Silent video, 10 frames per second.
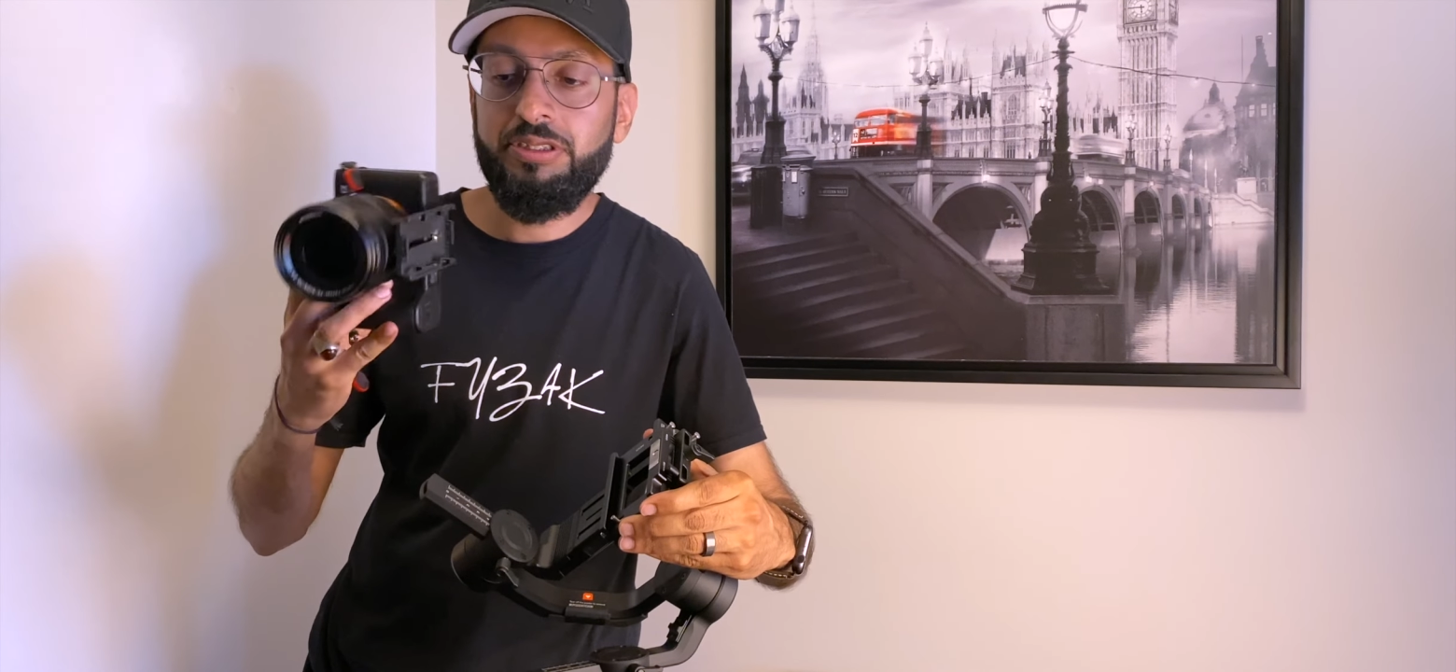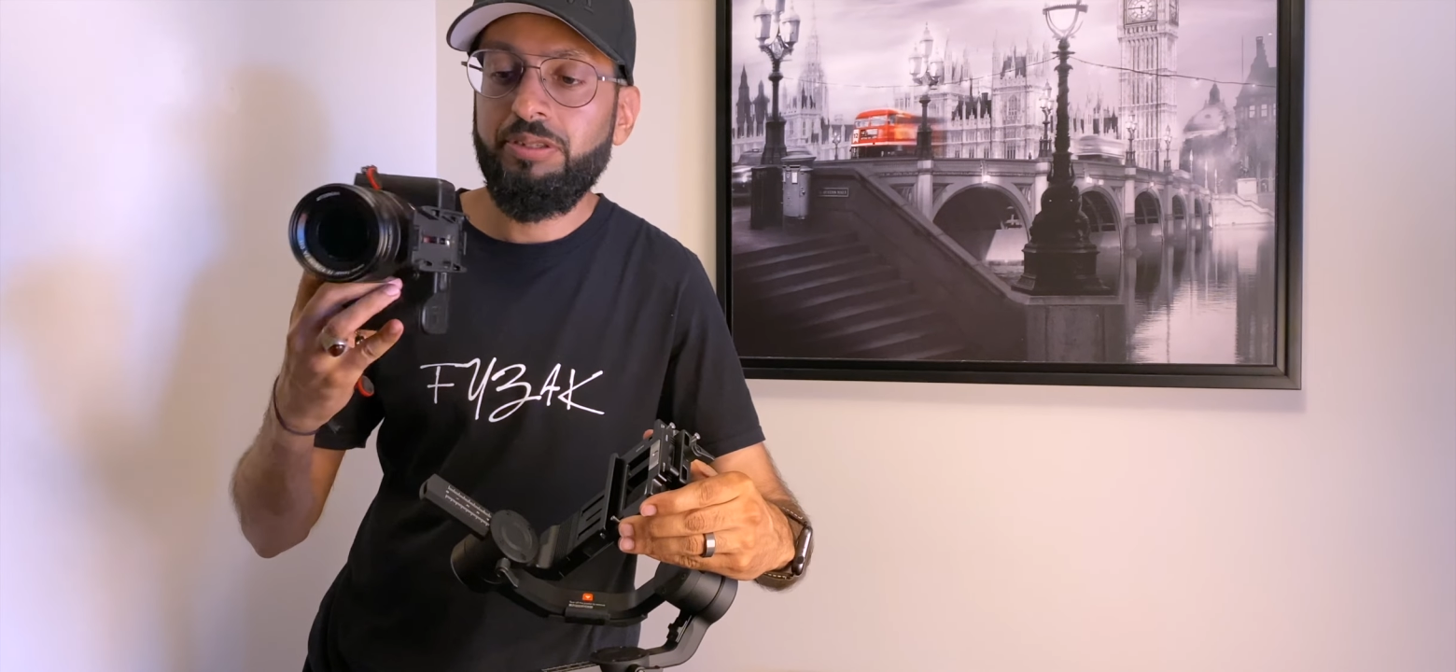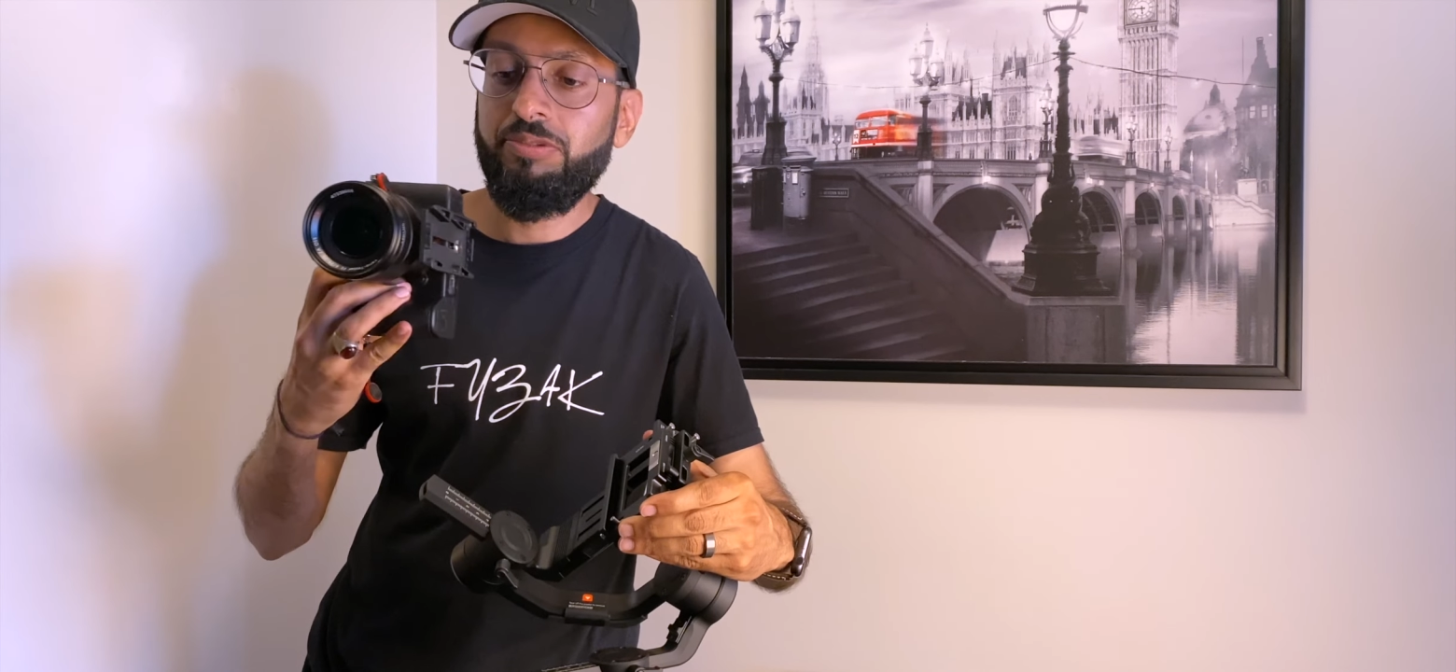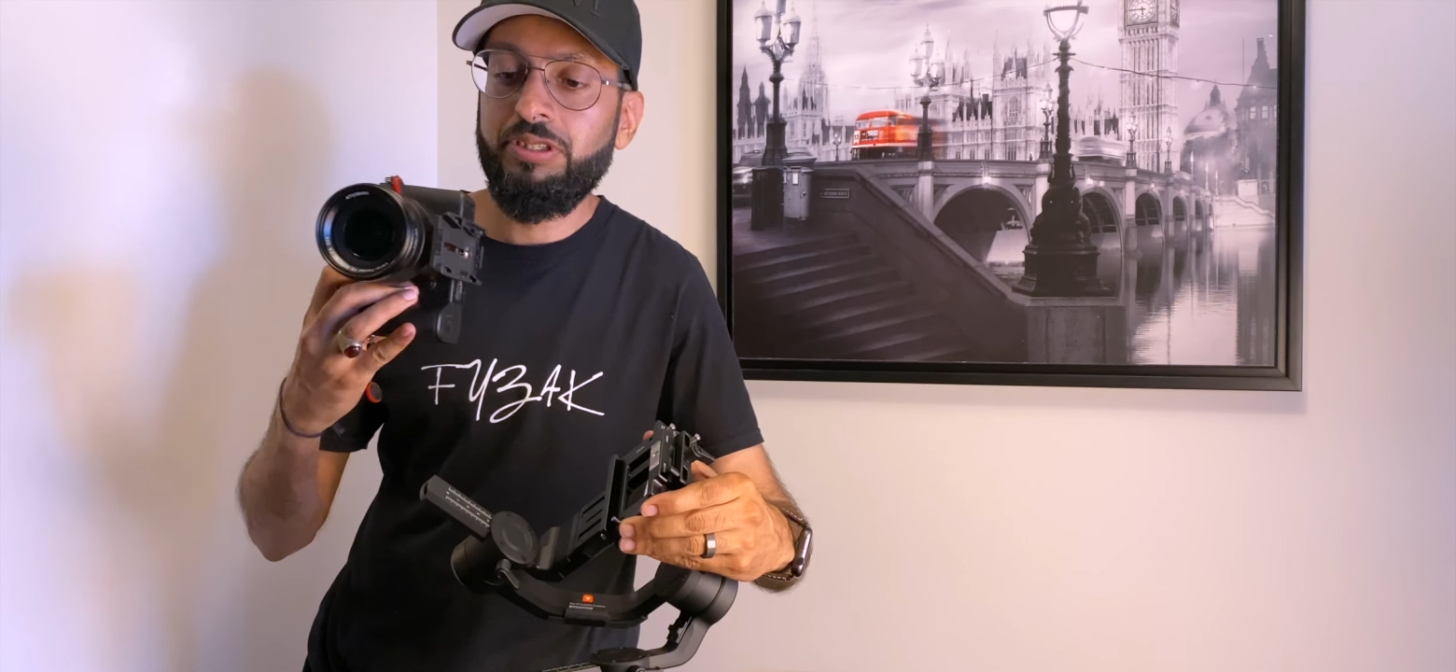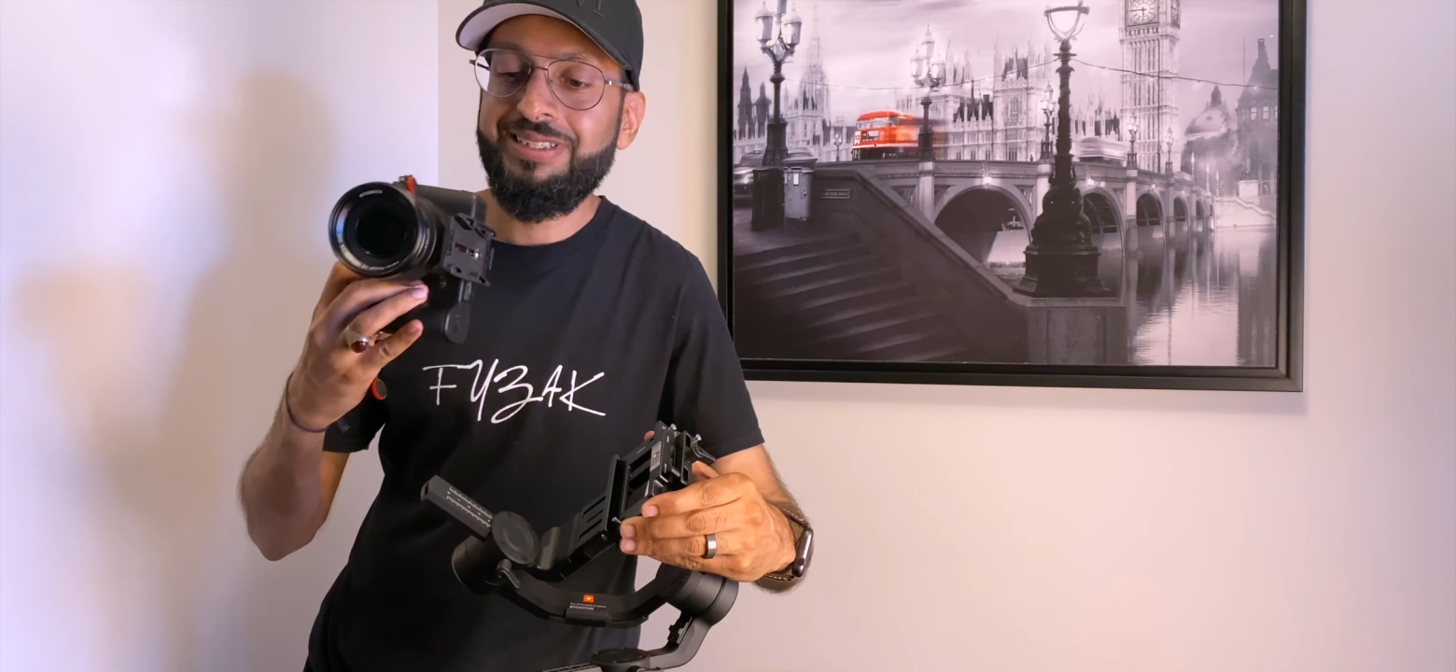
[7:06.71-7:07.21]
that
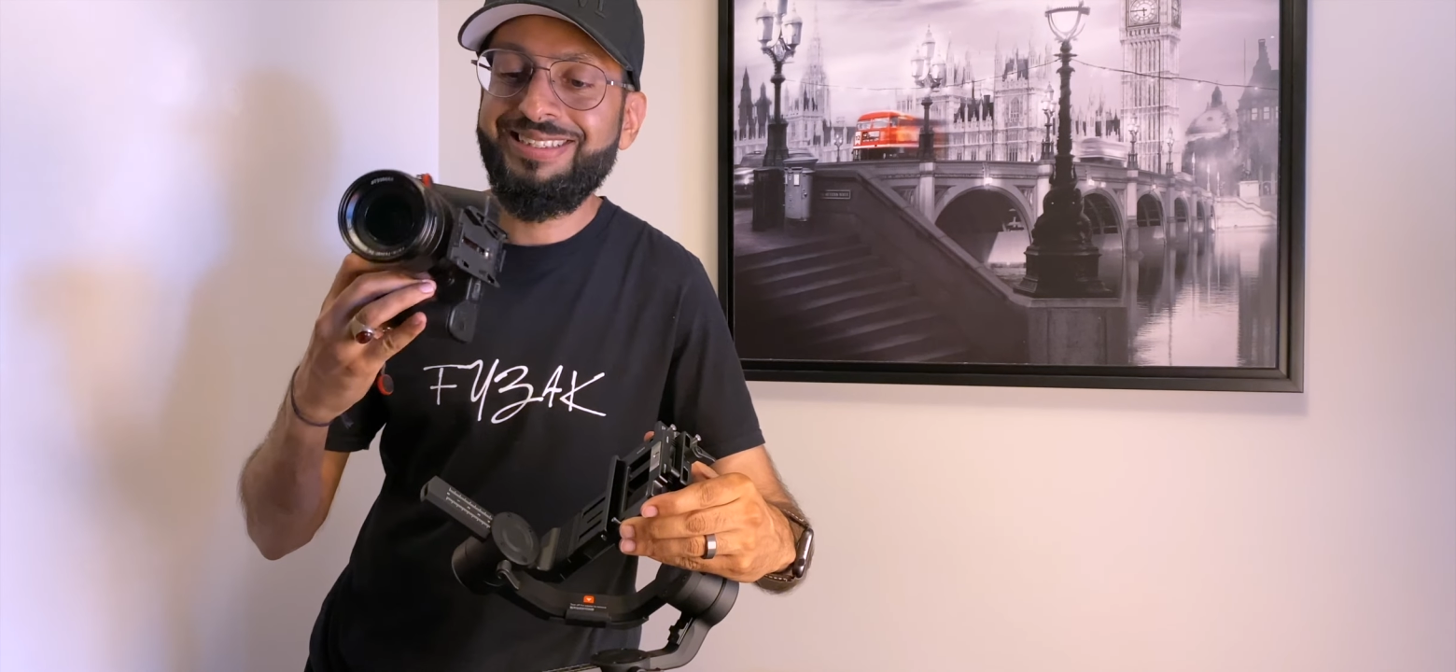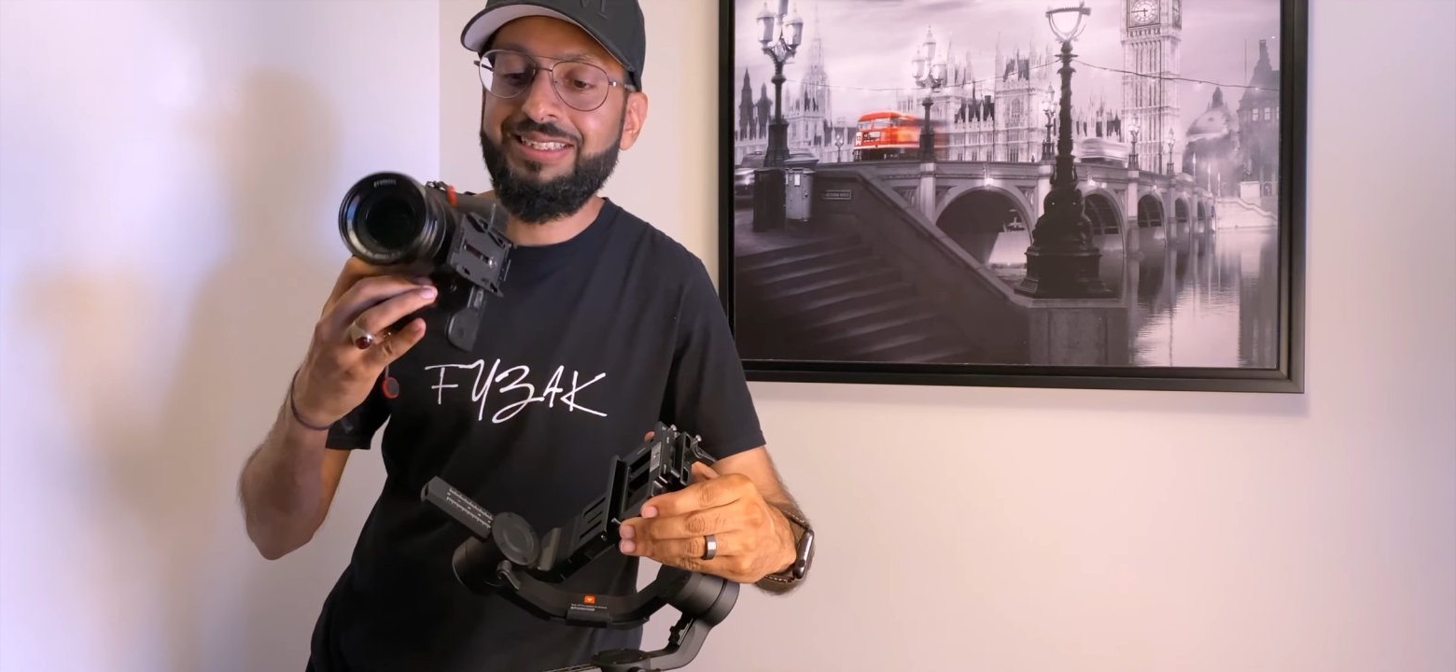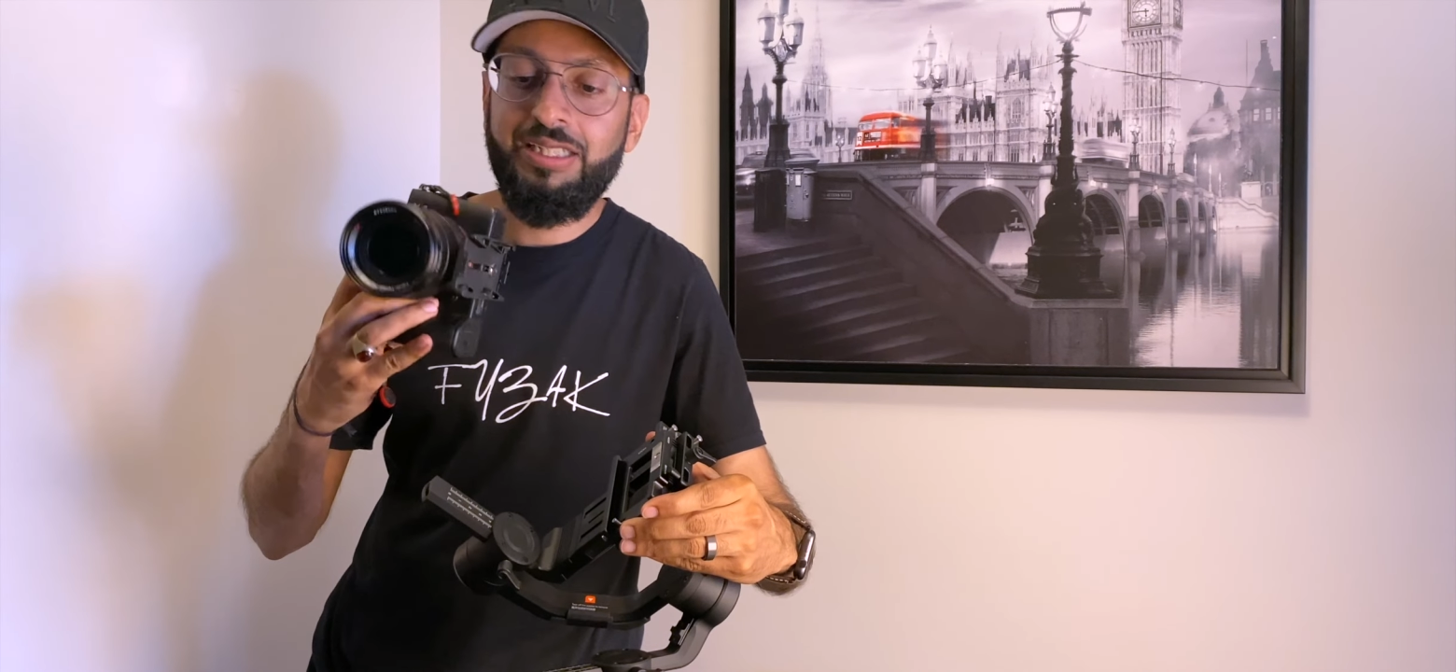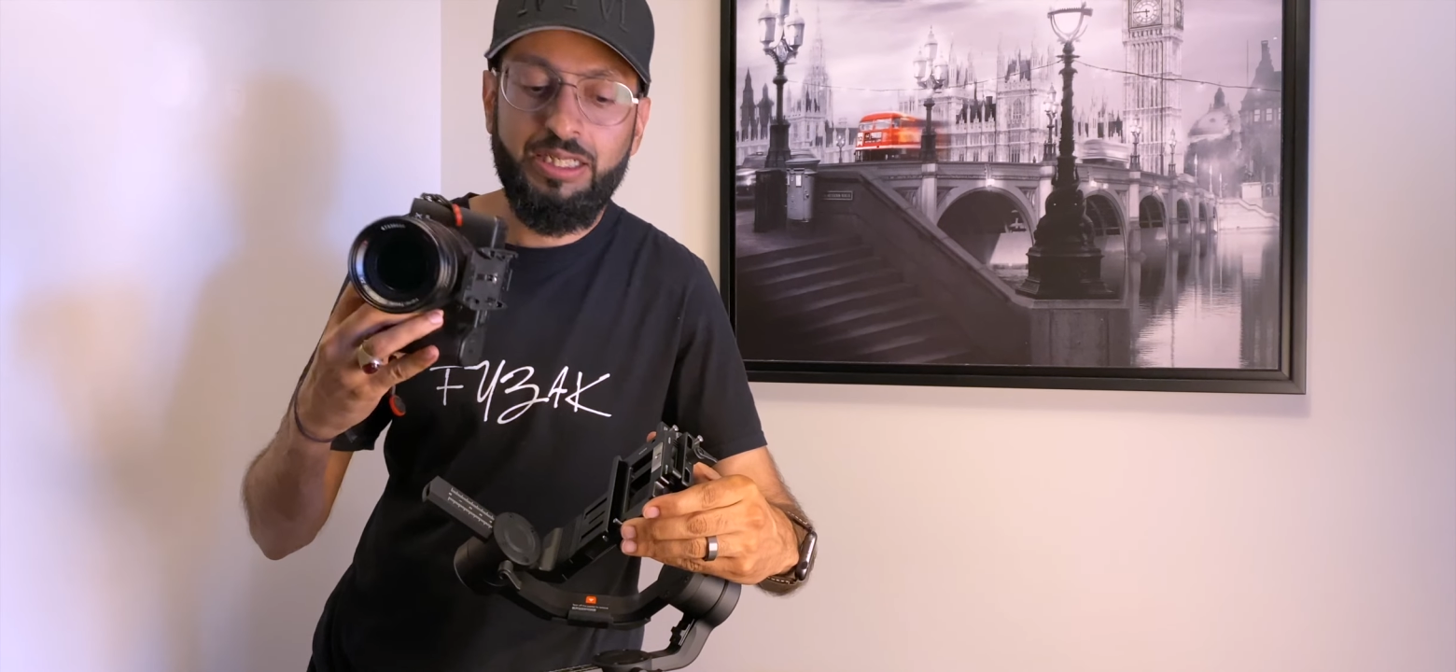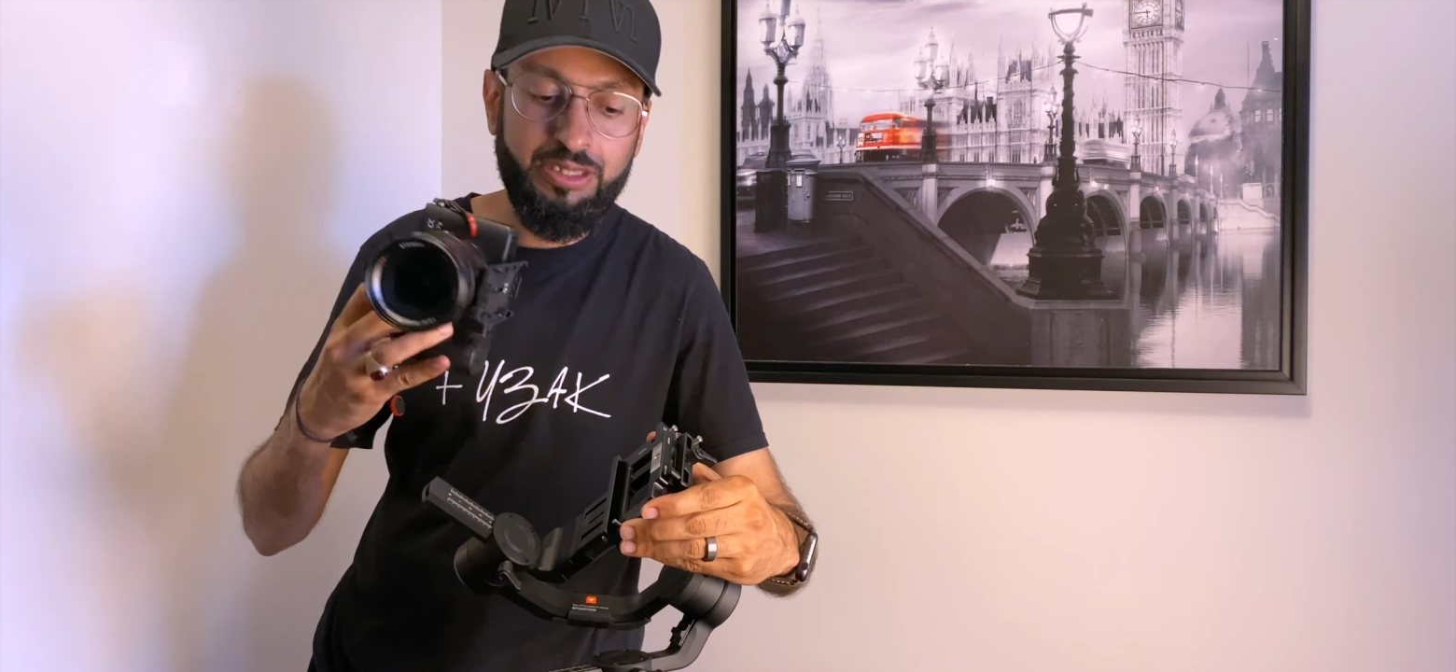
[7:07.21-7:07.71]
we're gonna
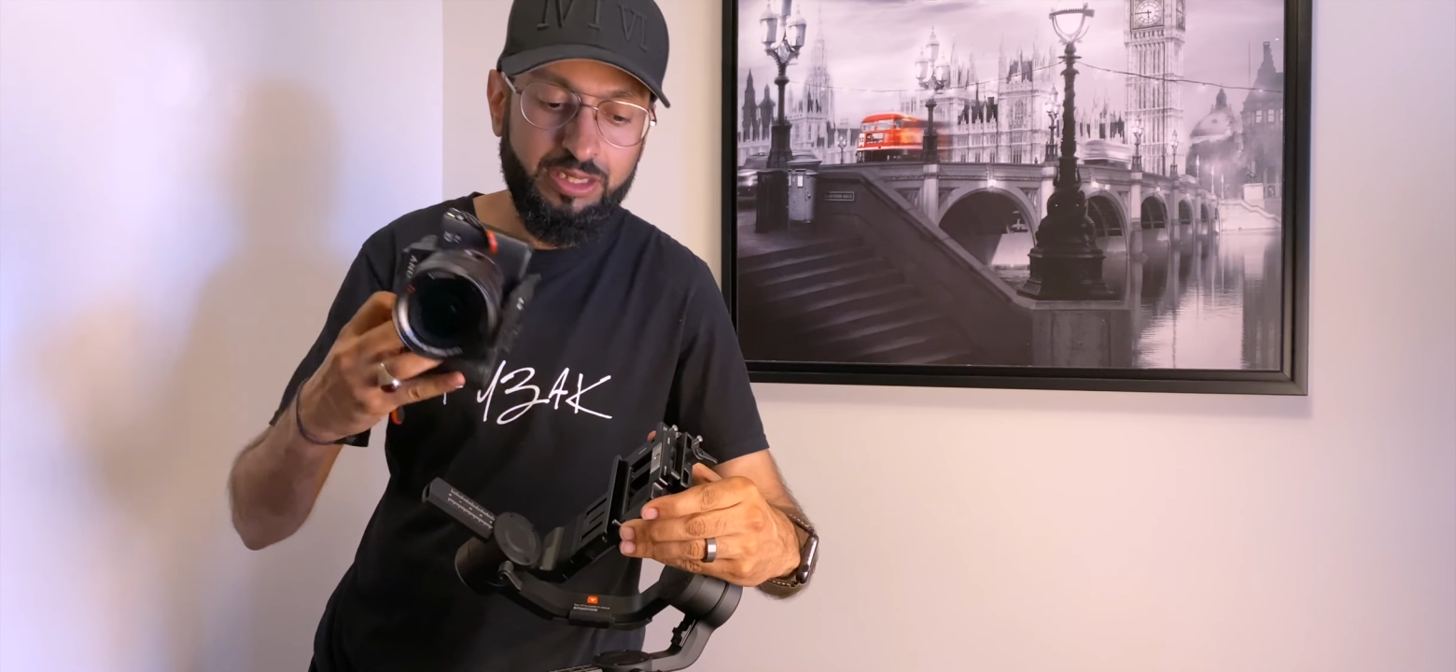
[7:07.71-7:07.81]
slide